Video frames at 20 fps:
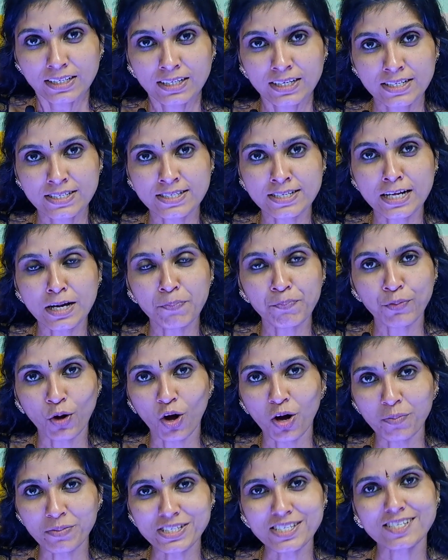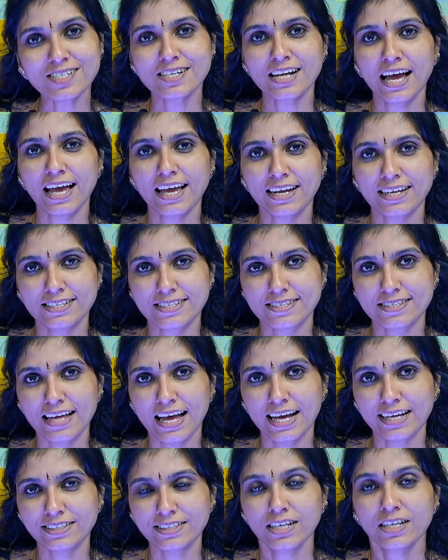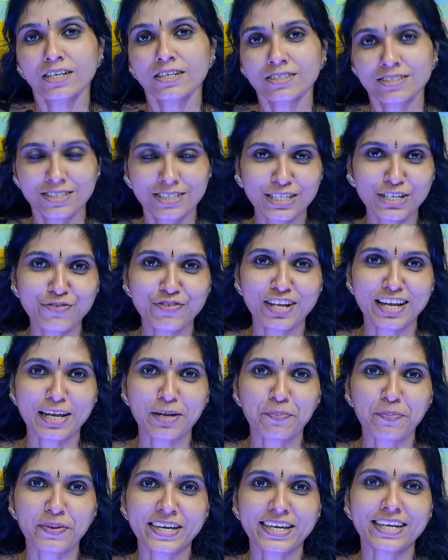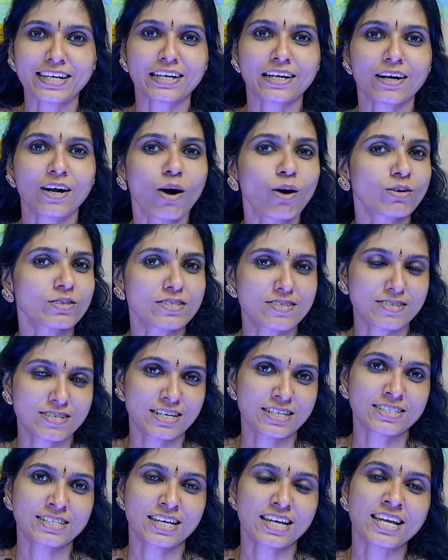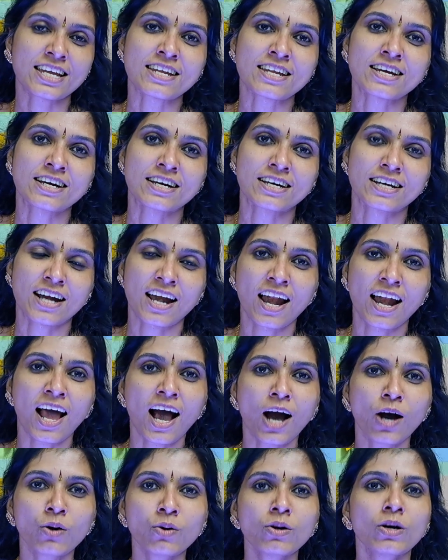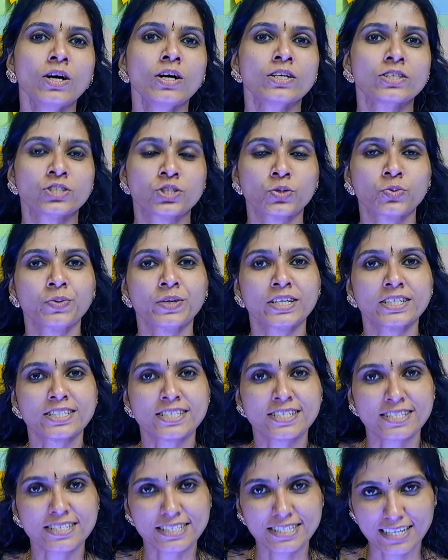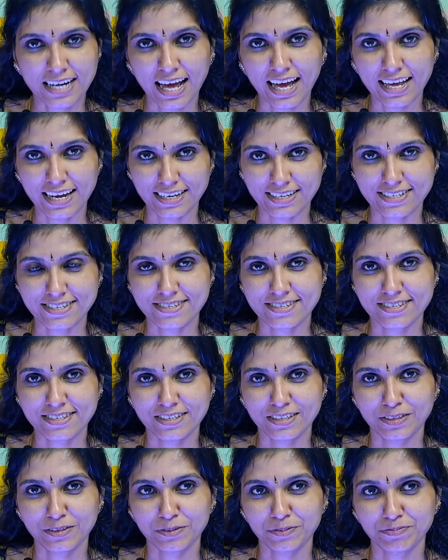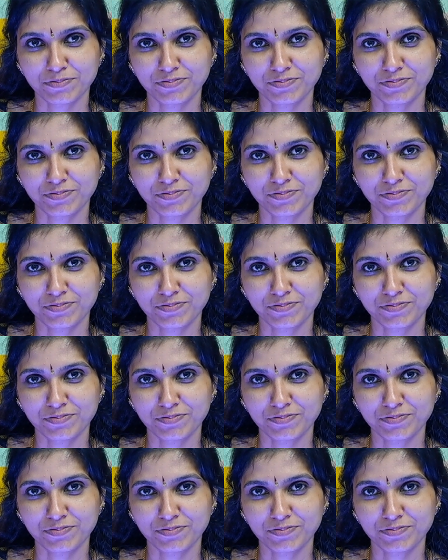Cressida promised Troilus that she will be constant in her love towards Troilus.